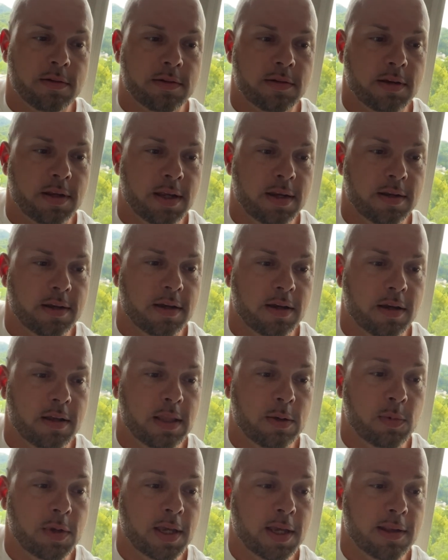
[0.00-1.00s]
And uh,
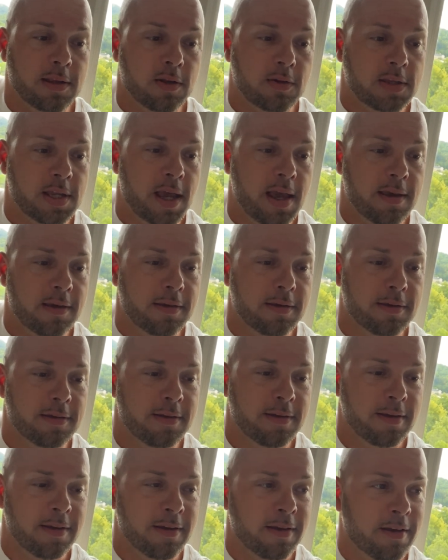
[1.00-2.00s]
then we had a little tank.
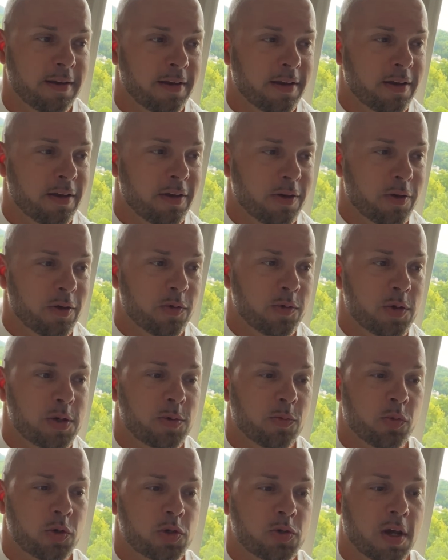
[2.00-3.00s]
We,
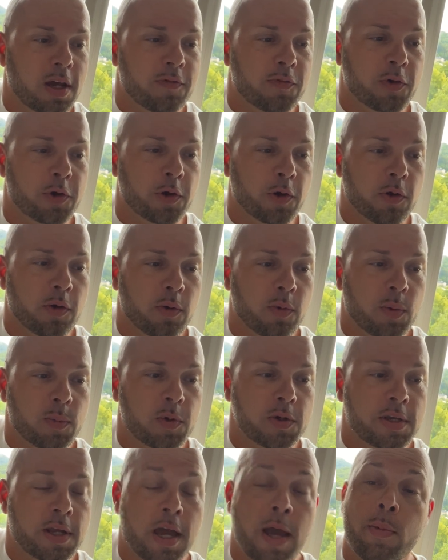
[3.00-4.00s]
we tried for a girl one
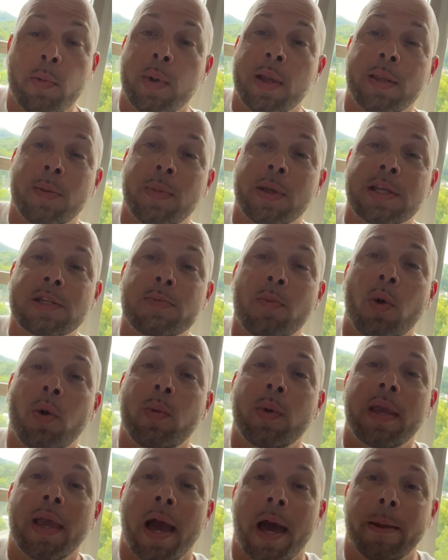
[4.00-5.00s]
more time and we had the biggest boy
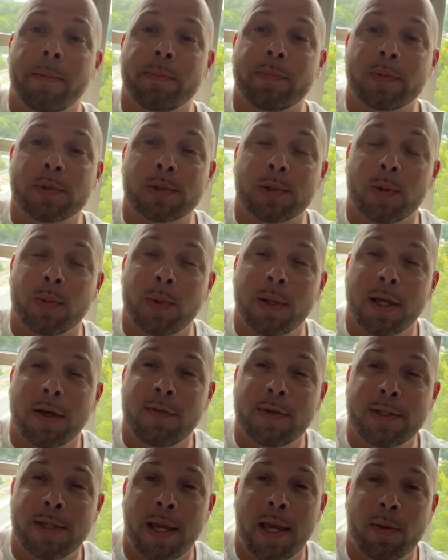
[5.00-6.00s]
we got. So we love
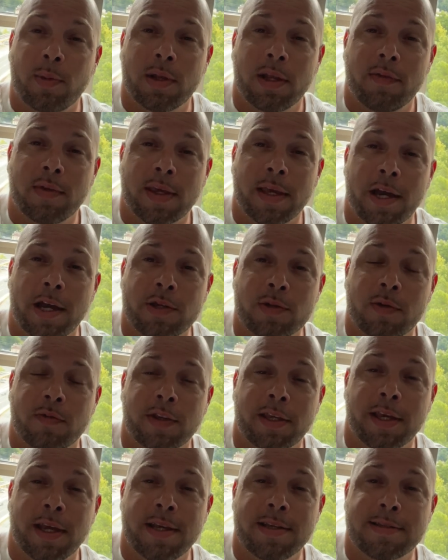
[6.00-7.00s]
you, Tank. We love you, Casualty
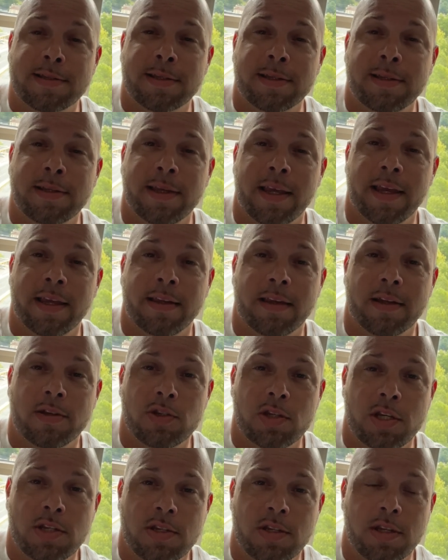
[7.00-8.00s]
Case. And uh,
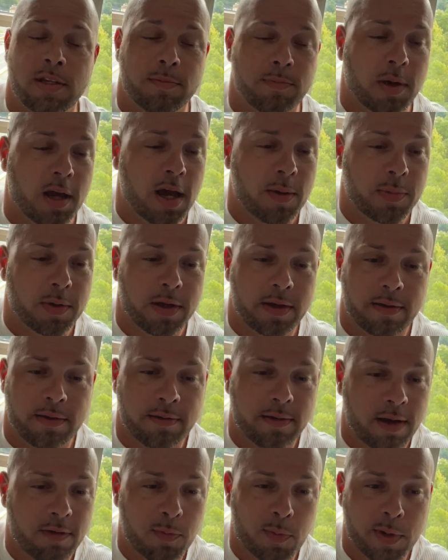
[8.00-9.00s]
Gigi and Papa
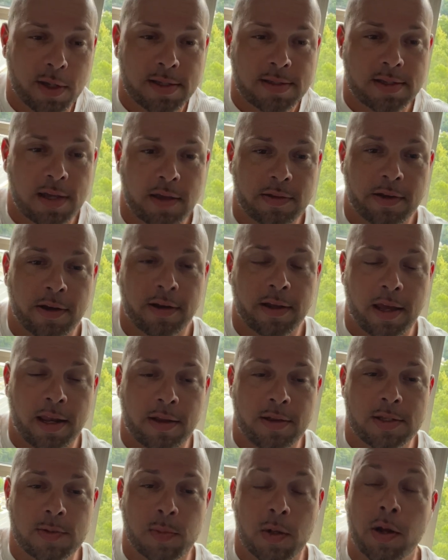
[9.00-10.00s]
and everybody in South Carolina.
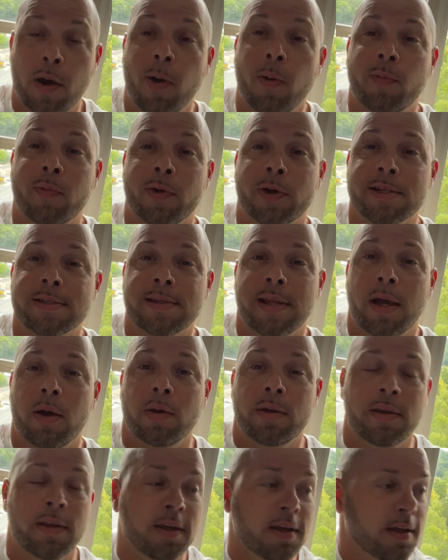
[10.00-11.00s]
It's been home for us now.
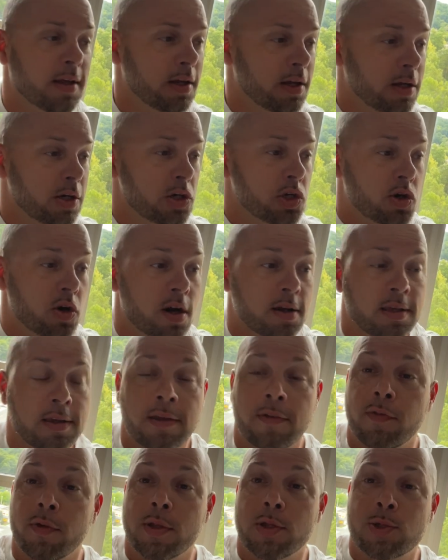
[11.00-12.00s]
And
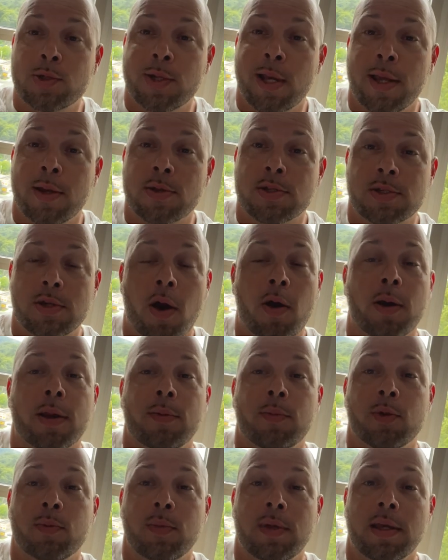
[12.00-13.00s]
trucking for this channel started
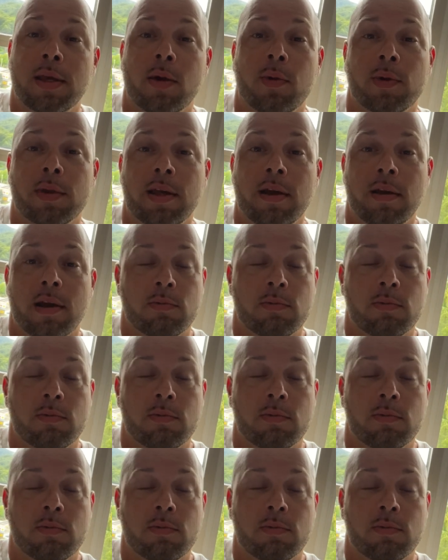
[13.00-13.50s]
with me going there.